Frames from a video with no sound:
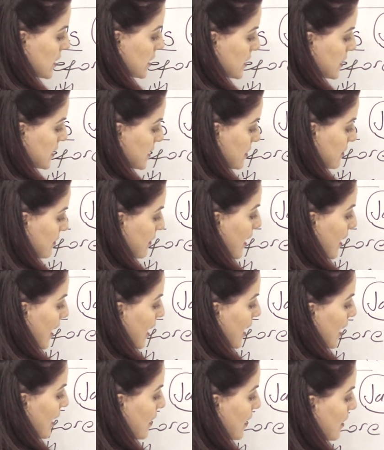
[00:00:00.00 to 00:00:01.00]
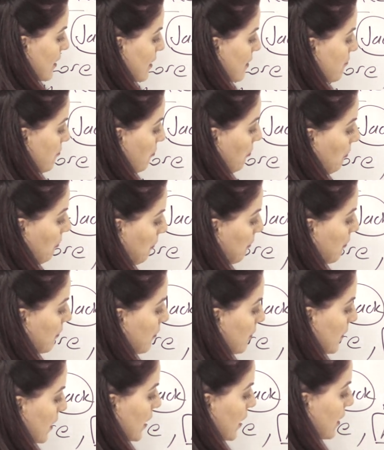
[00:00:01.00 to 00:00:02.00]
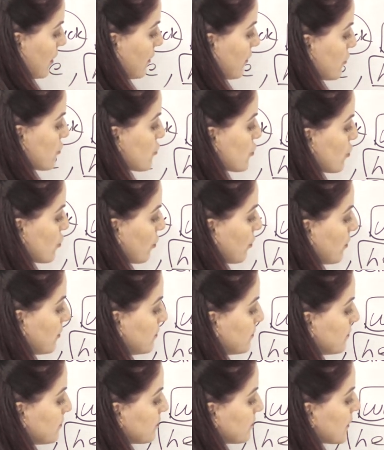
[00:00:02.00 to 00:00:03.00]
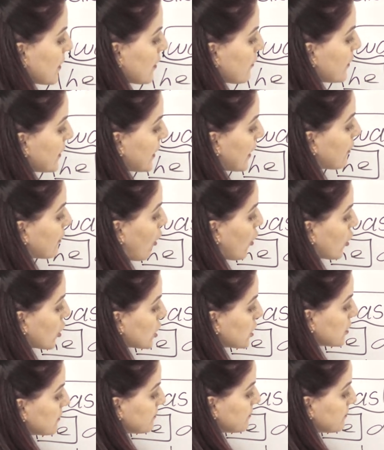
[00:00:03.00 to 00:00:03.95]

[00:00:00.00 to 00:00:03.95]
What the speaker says: stay in the room with a dog.